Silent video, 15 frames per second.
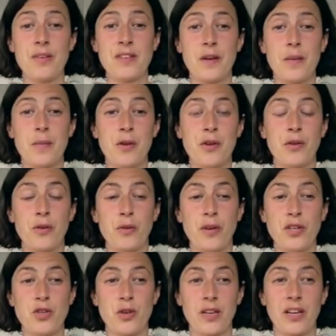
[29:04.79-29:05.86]
ceremonial
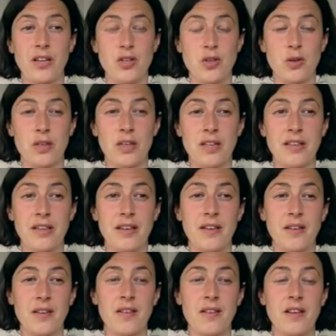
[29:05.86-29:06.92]
grade drinking chocolate,
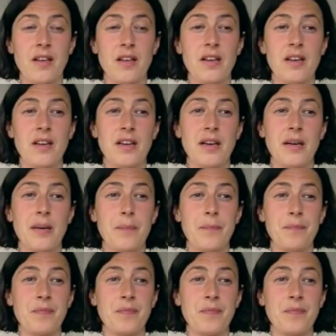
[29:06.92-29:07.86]
is a